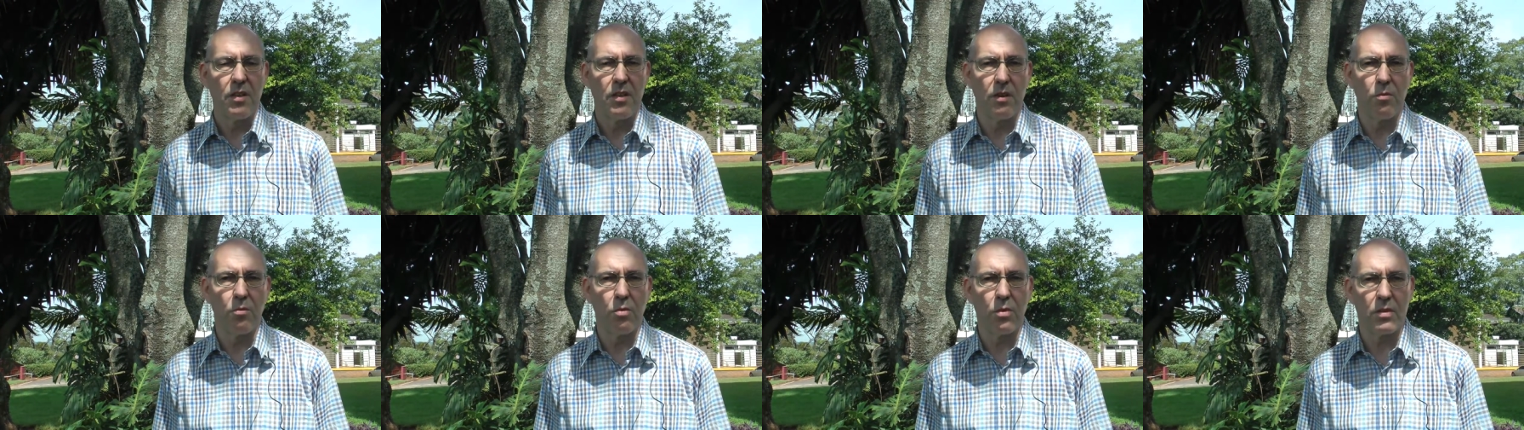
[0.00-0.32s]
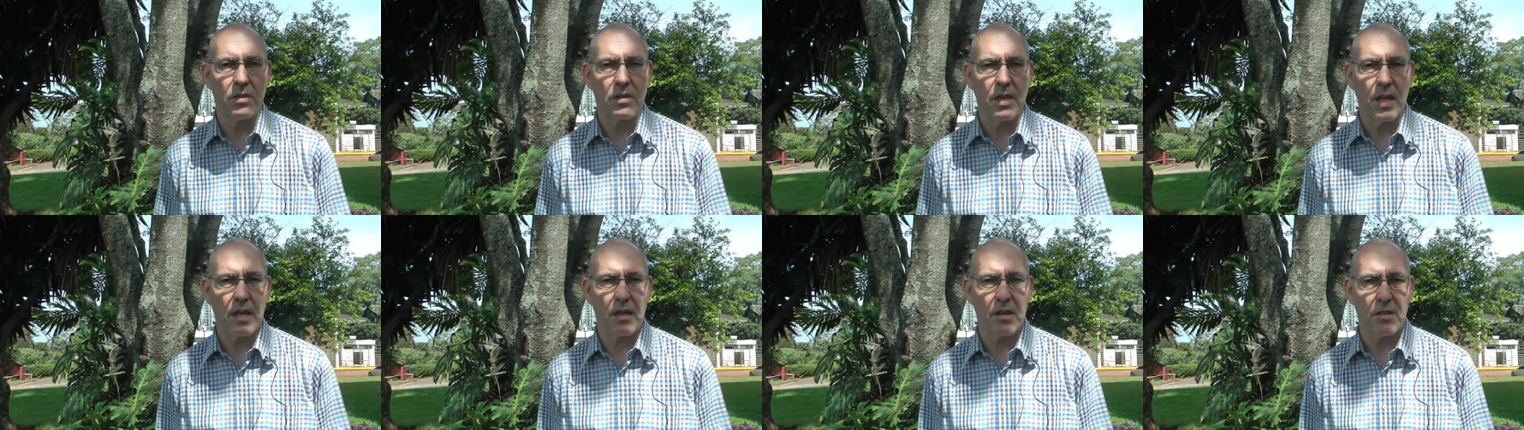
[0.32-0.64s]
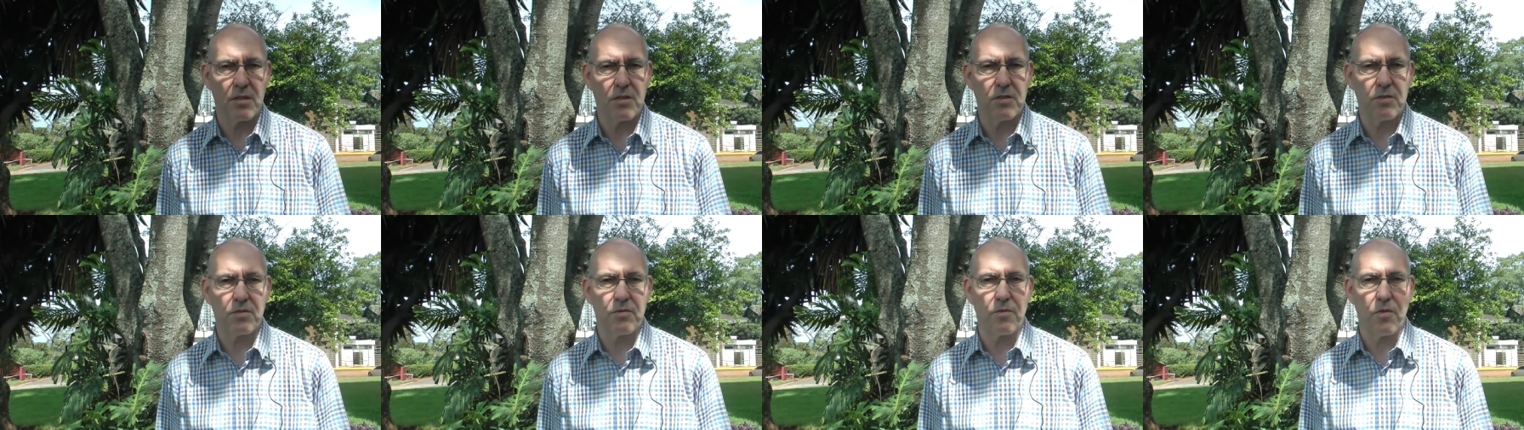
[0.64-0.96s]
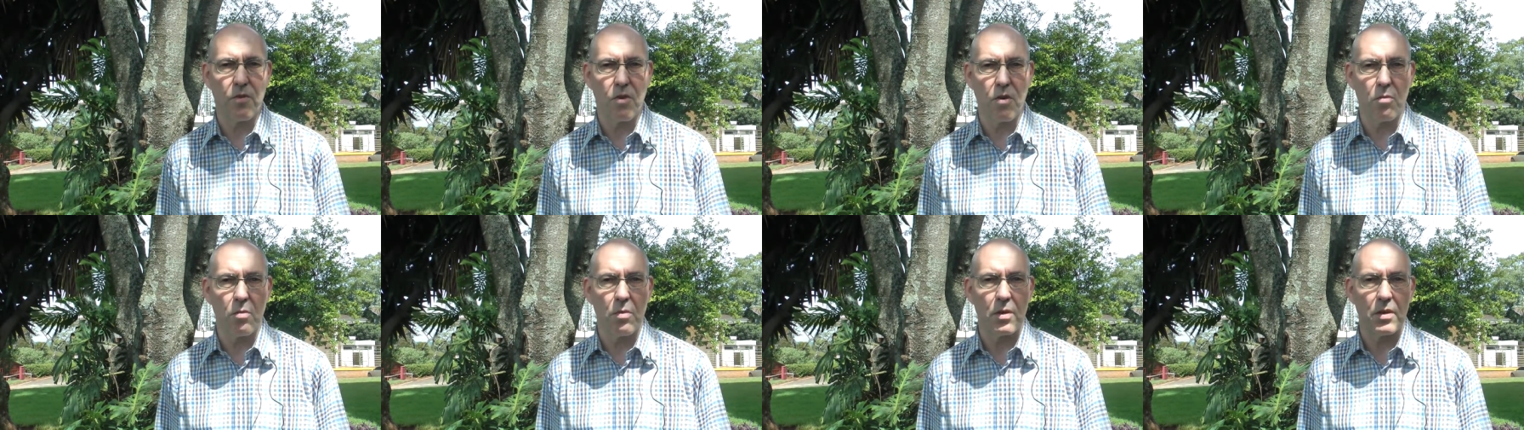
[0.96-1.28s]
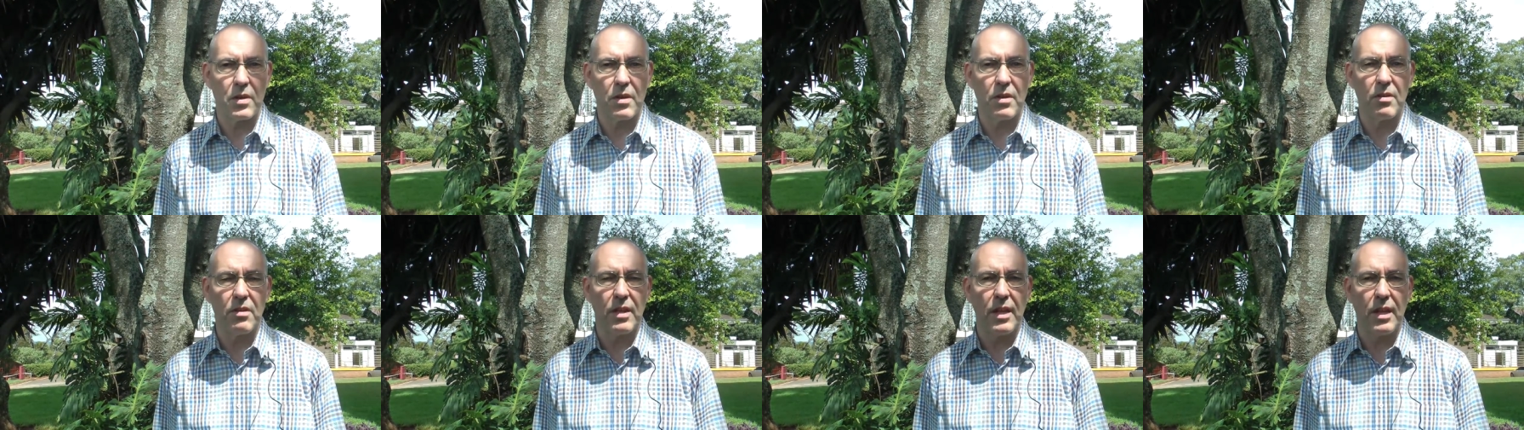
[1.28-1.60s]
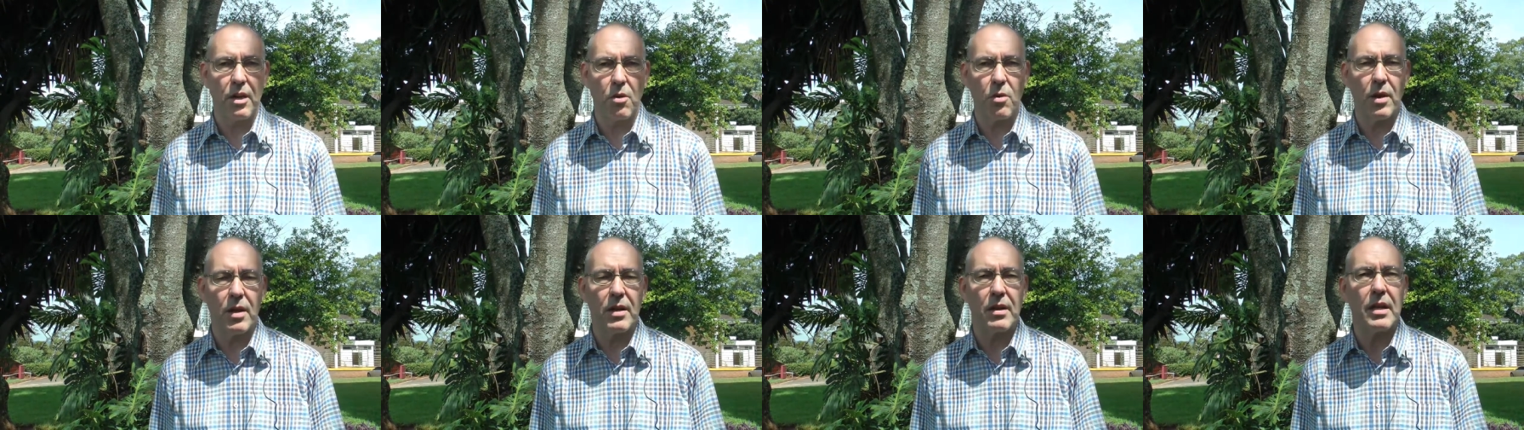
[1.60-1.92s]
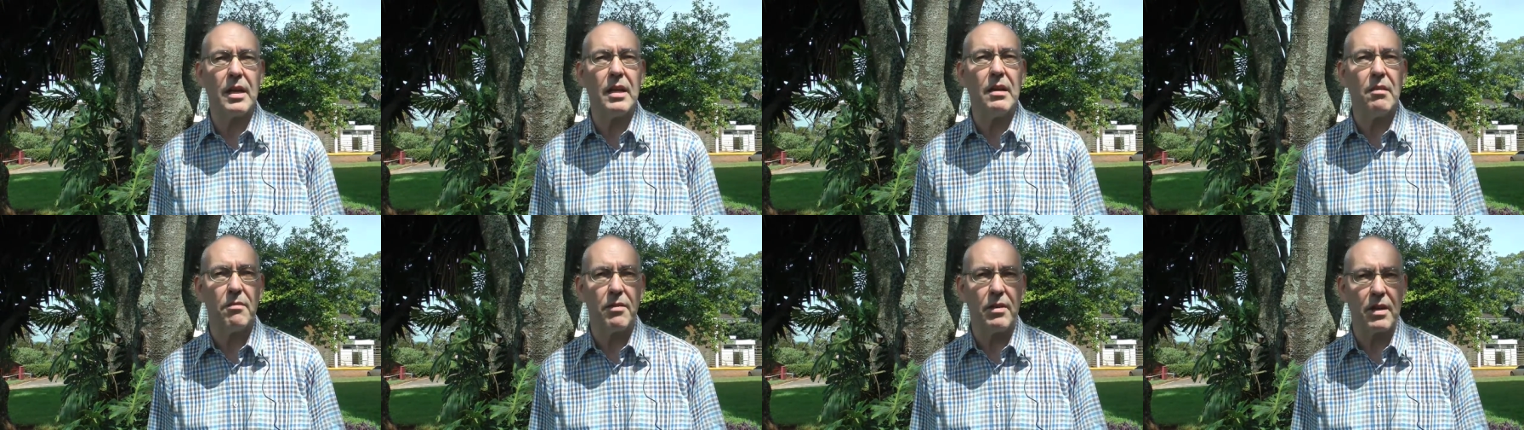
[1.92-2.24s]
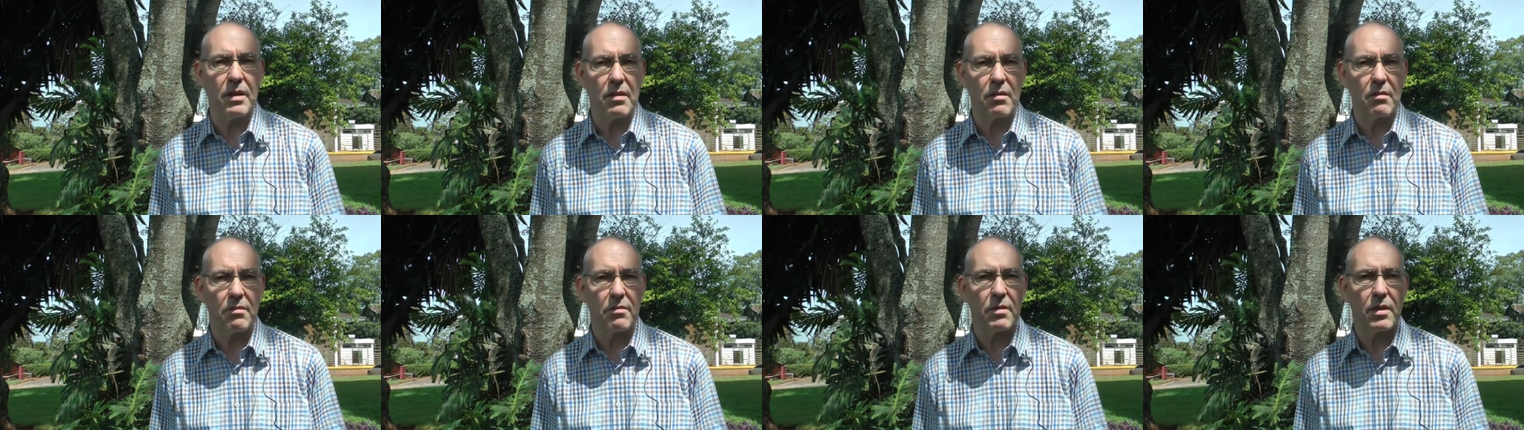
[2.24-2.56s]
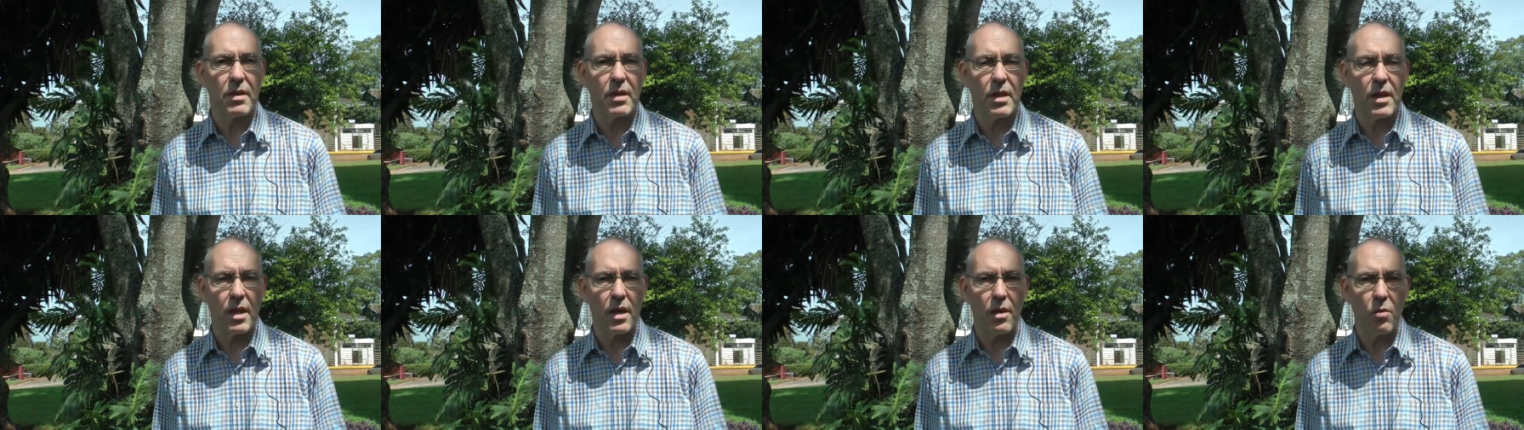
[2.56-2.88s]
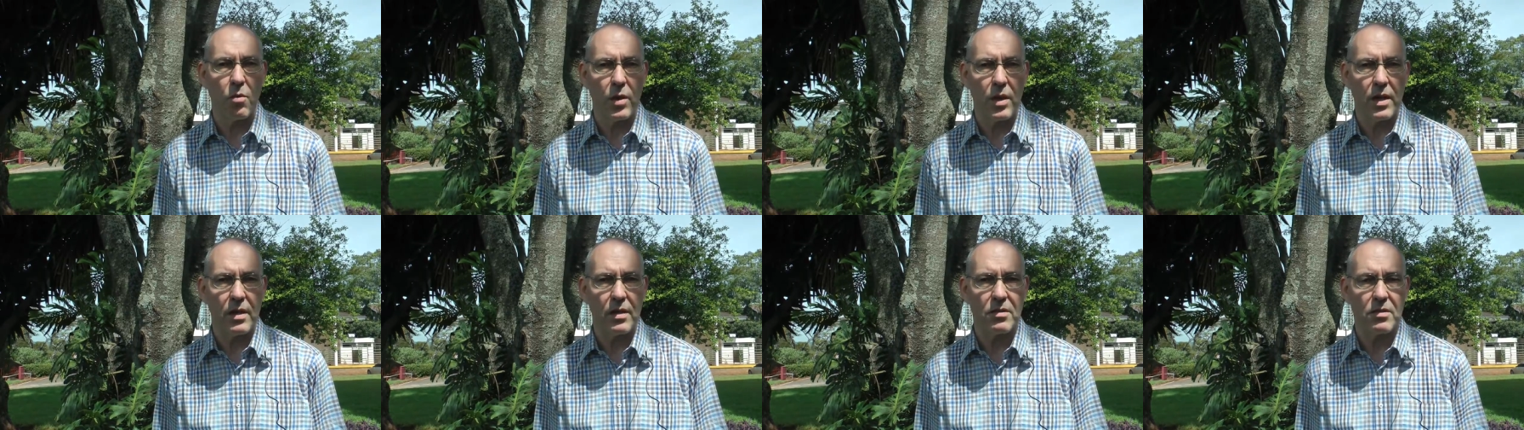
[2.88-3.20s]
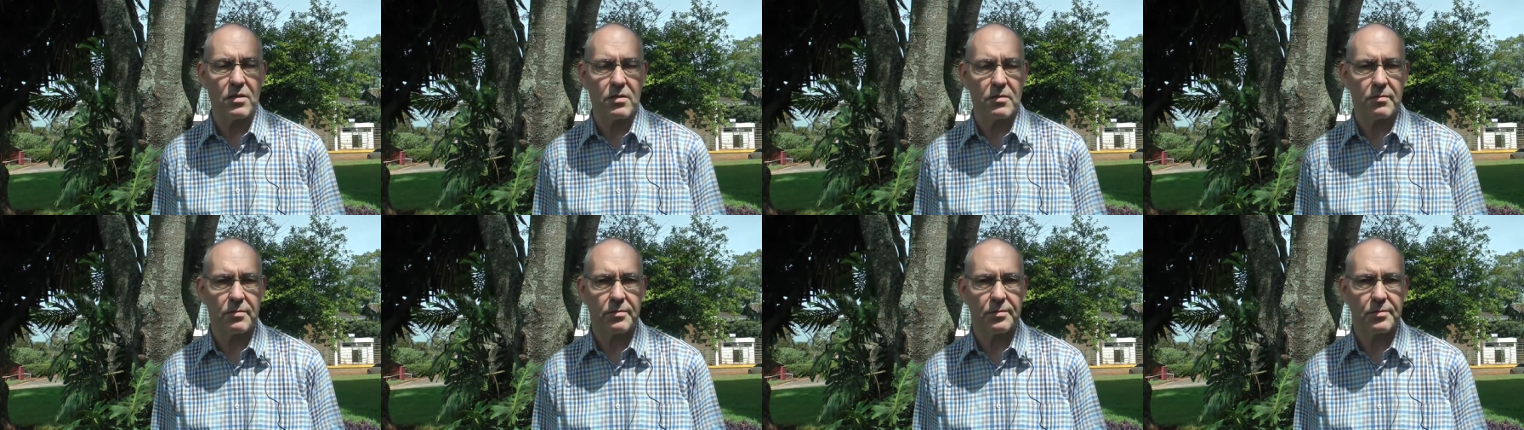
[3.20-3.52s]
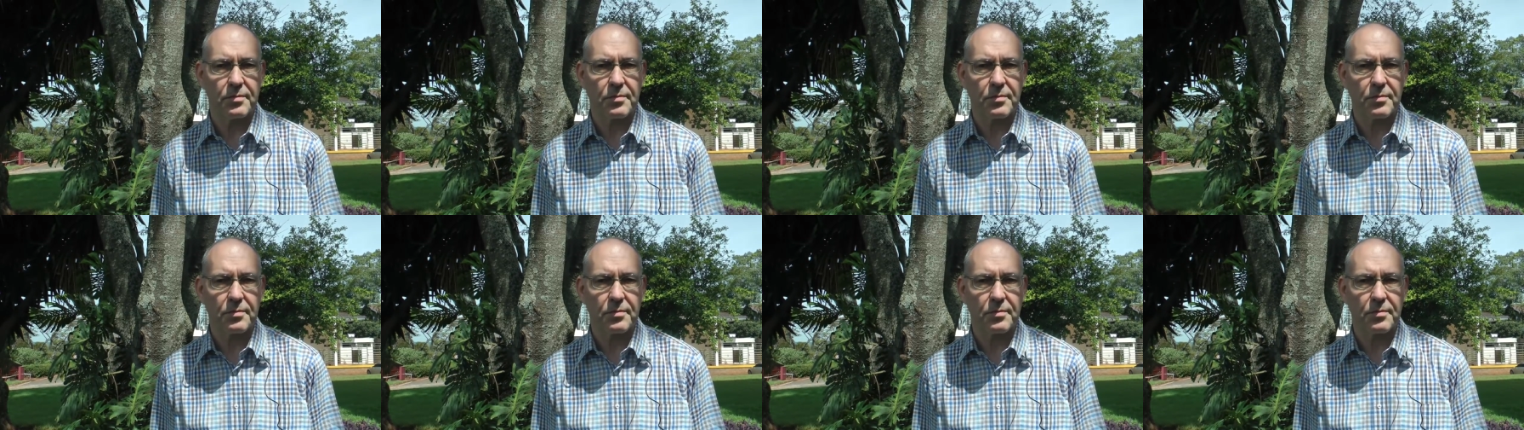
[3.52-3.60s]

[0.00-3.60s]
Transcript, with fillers: that will take this forward in really quite innovative uh, ways.